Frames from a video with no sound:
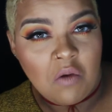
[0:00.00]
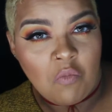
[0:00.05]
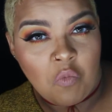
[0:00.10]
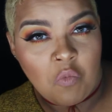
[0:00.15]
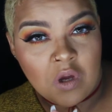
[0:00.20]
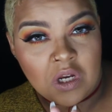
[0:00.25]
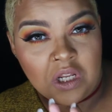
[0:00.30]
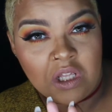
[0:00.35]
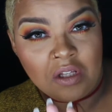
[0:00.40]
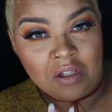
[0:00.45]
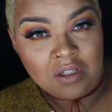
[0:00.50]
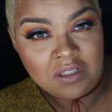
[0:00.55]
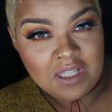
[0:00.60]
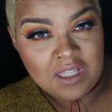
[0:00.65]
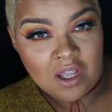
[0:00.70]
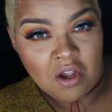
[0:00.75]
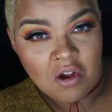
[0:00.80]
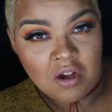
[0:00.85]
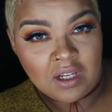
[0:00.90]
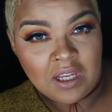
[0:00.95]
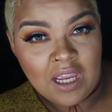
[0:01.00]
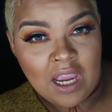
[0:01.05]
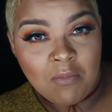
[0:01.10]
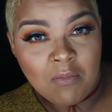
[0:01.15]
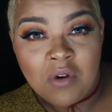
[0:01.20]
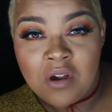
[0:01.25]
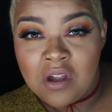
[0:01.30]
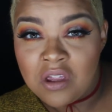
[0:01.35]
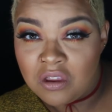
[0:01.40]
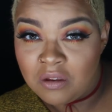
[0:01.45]
what it looks like on
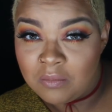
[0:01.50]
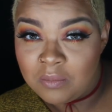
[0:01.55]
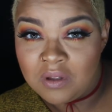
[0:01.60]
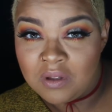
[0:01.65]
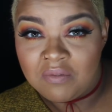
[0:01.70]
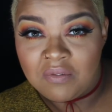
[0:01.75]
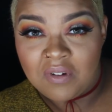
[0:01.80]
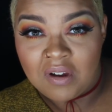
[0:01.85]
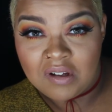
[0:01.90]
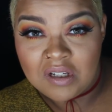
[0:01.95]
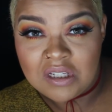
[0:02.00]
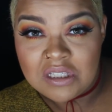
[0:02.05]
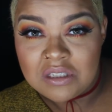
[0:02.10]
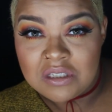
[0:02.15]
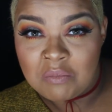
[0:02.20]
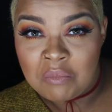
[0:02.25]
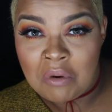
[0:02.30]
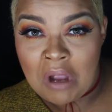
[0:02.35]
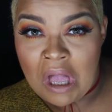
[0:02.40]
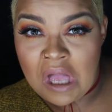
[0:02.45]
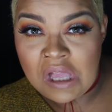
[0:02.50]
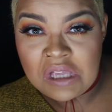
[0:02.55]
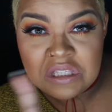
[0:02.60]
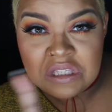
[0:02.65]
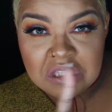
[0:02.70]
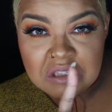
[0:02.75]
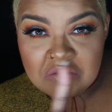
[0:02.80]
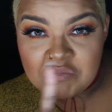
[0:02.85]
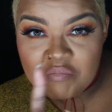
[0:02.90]
camera, you'll be very surprised.